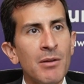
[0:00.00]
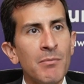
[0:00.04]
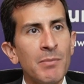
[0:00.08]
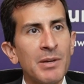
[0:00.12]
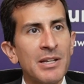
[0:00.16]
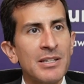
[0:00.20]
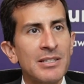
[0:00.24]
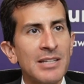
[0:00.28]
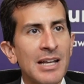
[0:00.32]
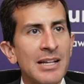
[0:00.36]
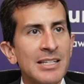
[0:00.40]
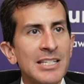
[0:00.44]

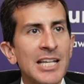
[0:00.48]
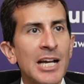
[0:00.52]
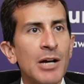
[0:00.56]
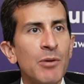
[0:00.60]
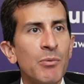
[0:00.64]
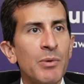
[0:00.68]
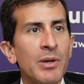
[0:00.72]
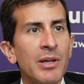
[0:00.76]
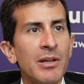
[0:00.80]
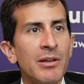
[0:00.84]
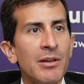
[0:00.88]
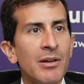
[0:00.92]
because that's
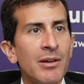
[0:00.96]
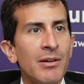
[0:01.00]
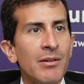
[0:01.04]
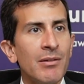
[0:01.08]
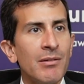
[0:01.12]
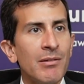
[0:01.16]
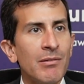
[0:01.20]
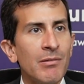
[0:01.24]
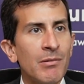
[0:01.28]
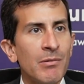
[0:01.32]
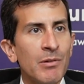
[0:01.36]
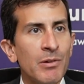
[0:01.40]
how we
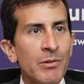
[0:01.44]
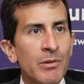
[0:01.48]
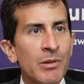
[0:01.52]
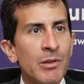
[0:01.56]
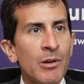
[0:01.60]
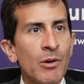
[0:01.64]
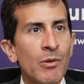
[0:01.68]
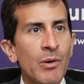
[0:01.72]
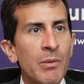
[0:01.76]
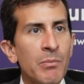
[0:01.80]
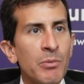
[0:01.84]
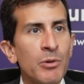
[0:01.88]

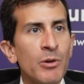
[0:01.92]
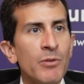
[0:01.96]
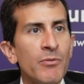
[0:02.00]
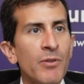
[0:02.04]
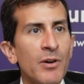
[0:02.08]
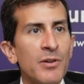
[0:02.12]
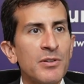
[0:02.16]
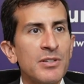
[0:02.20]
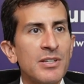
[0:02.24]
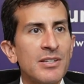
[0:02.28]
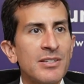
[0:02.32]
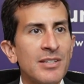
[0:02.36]
improve
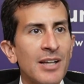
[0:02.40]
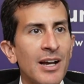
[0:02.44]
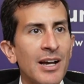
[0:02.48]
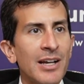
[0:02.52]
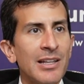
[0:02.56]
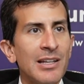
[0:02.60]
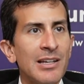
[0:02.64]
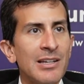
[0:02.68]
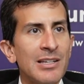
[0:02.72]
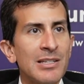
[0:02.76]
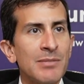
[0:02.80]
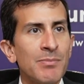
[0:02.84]
our
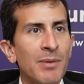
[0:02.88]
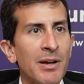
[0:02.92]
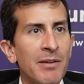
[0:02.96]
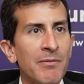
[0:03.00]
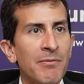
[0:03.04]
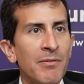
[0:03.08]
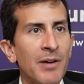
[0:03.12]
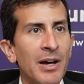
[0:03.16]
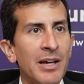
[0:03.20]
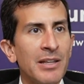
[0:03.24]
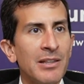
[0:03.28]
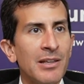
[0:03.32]
society, is by
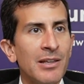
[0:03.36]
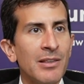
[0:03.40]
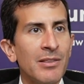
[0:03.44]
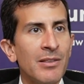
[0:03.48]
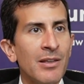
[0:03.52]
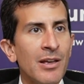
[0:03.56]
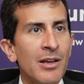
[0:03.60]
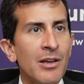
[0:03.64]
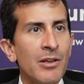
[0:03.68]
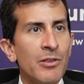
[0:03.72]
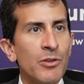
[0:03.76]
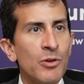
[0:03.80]

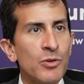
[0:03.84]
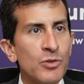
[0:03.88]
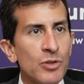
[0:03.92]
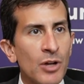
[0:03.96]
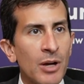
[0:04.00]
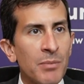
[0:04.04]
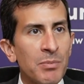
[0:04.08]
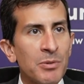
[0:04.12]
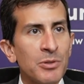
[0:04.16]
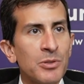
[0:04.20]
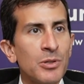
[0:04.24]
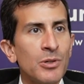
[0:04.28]
finding those
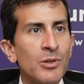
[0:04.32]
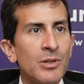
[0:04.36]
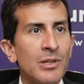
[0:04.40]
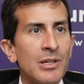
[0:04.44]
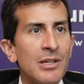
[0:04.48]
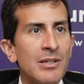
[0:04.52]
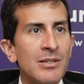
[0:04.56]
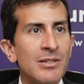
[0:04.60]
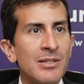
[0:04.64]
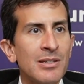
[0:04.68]
opportunities